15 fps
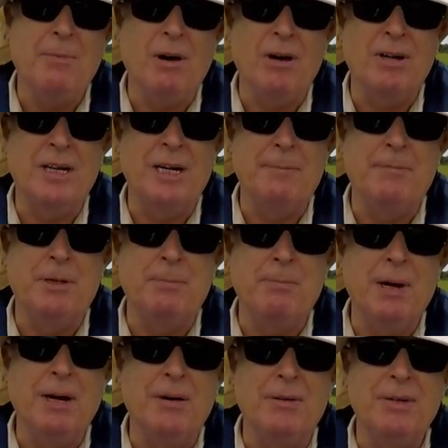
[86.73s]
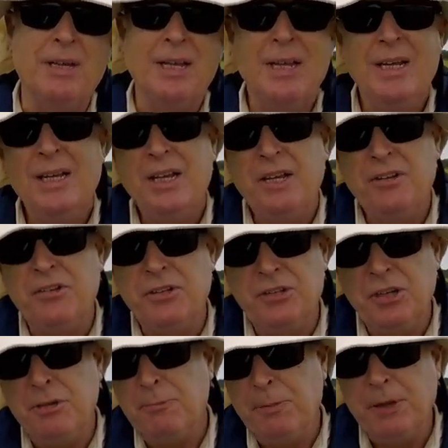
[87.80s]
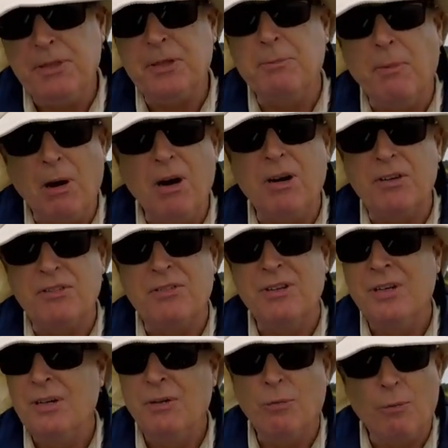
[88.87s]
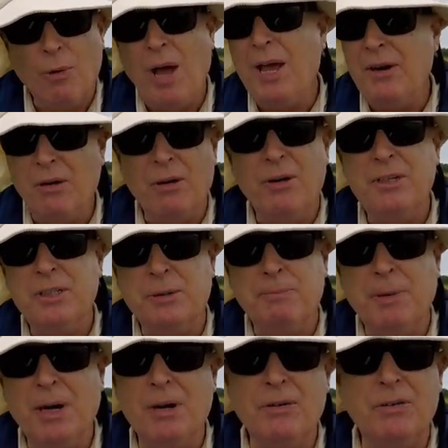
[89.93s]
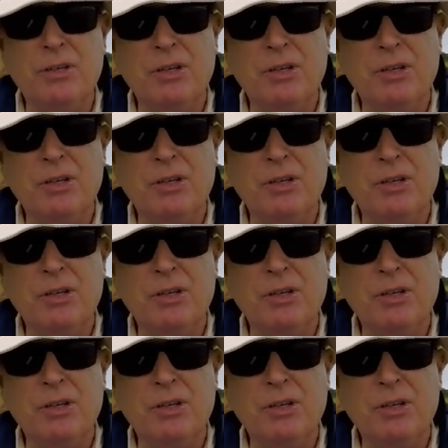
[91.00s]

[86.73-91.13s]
marking up your boat, is to just put the marks right on your boat